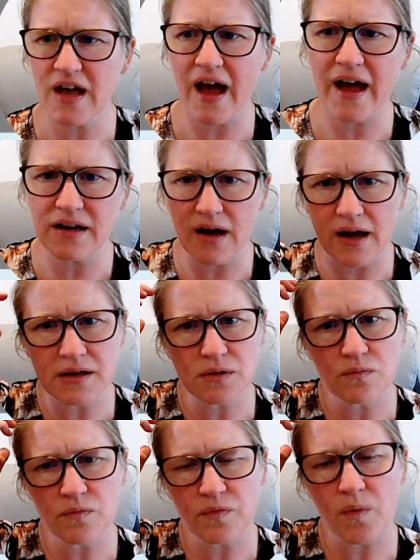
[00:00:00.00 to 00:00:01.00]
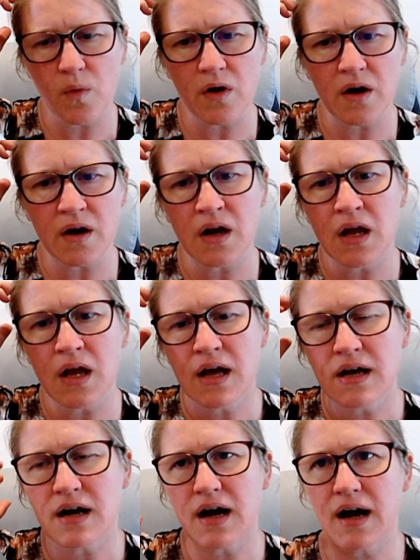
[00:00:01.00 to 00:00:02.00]
add item for
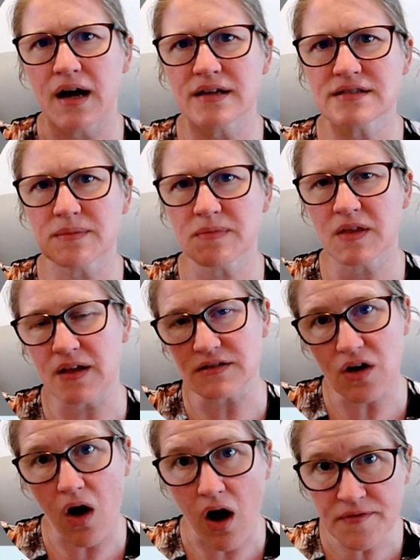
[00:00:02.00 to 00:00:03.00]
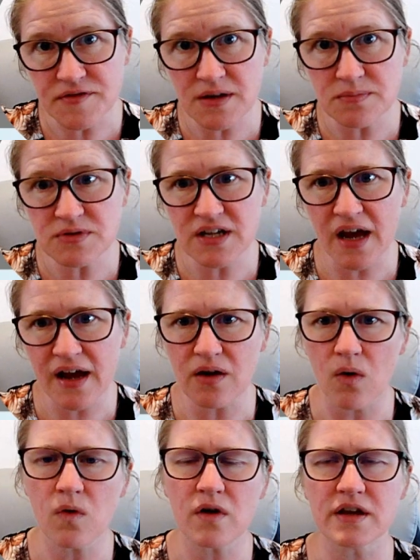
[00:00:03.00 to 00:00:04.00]
something that's off Substack
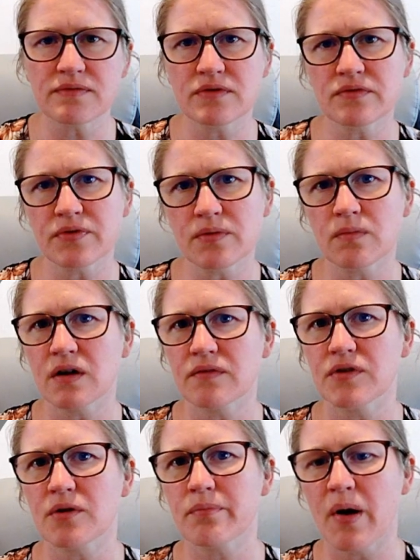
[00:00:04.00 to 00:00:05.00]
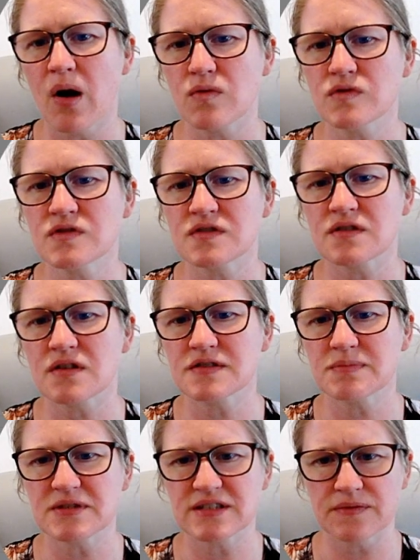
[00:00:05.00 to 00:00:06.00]
or even for one of your posts
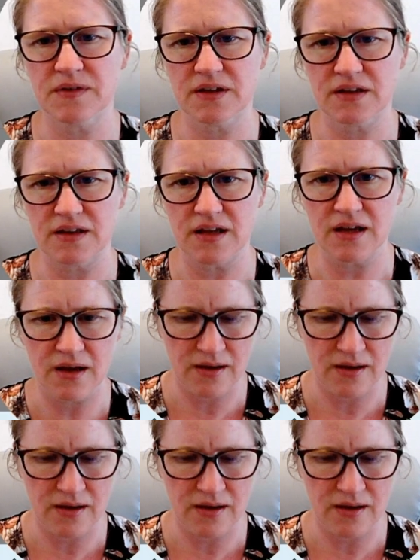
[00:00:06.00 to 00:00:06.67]
specifically.